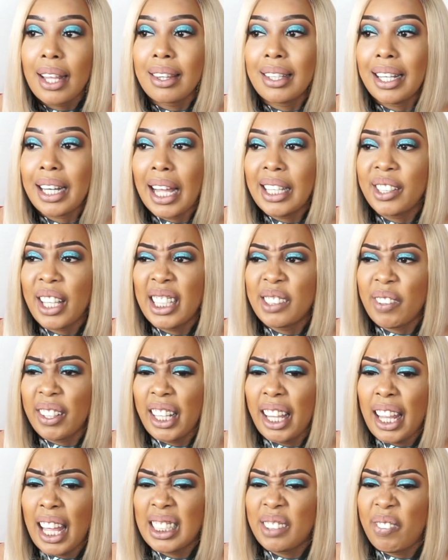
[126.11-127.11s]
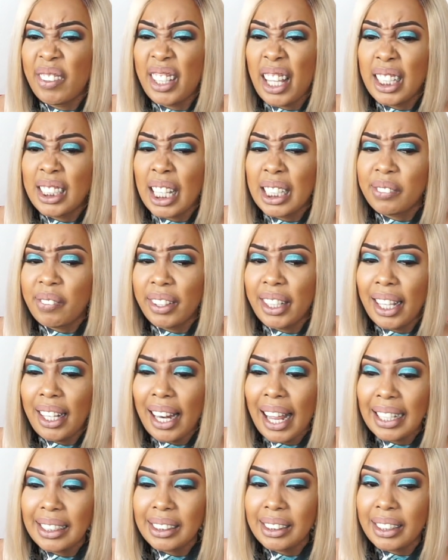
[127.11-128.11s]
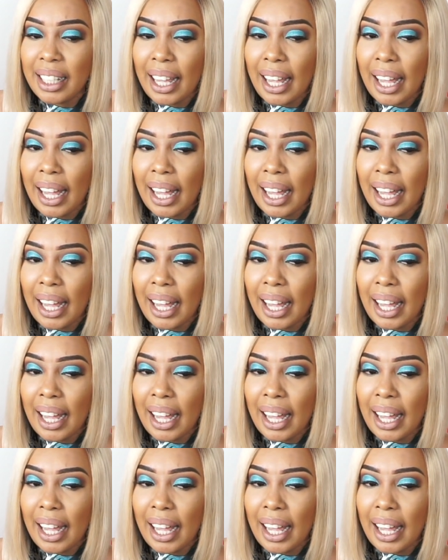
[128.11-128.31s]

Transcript: As per the last